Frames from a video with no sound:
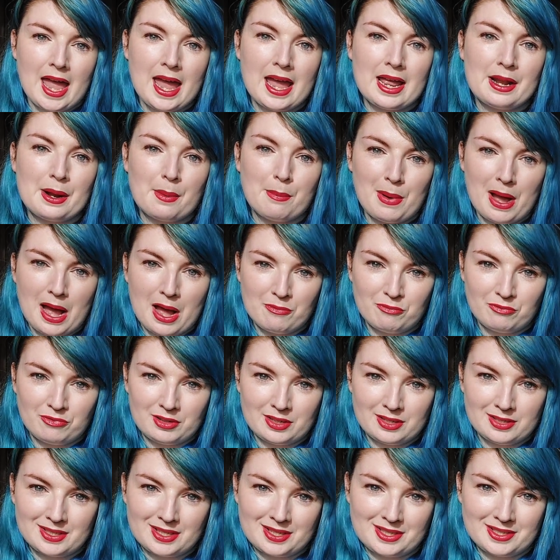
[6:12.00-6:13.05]
in a
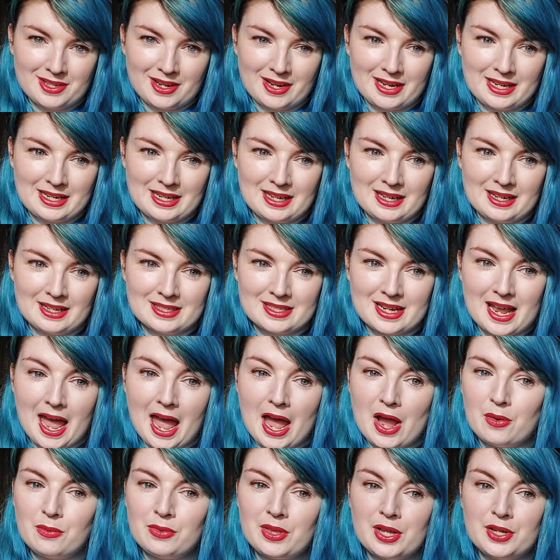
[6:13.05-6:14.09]
pamphlet entitled
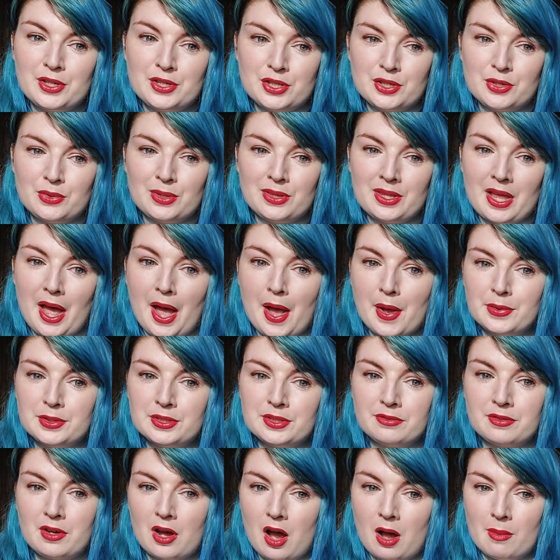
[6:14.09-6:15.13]
How They Do in the House
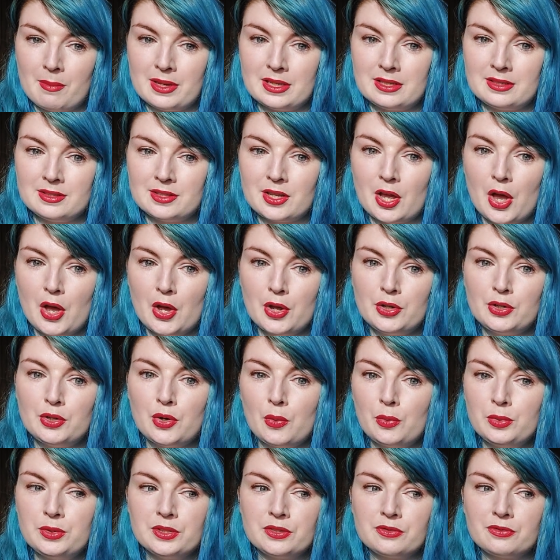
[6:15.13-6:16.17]
of Commons,
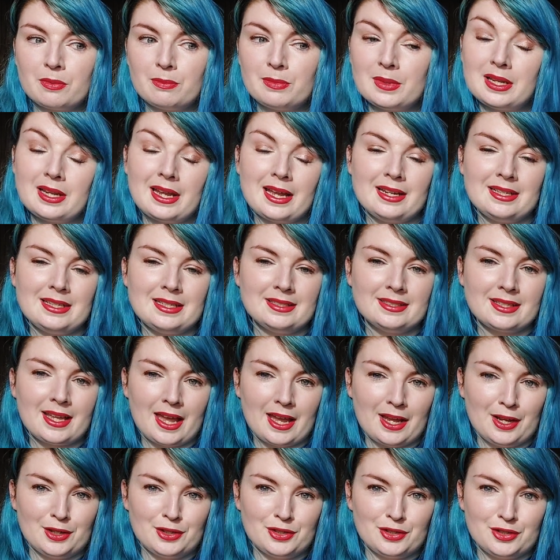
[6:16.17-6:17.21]
Notes from the Ladies'
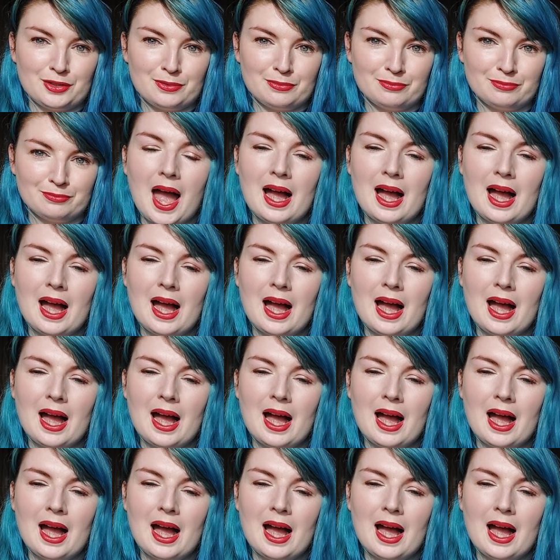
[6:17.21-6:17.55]
Cage.